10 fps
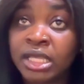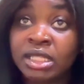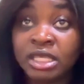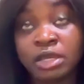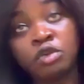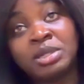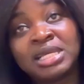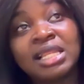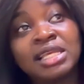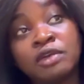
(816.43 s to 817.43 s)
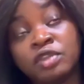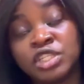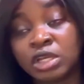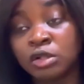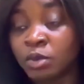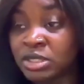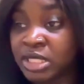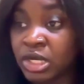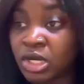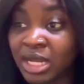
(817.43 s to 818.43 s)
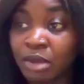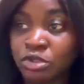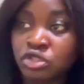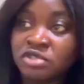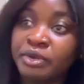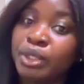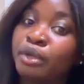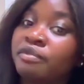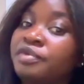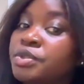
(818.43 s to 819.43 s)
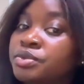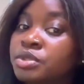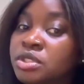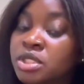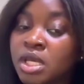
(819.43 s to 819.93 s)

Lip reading: The incrementality of the channel was there, and I was just very confused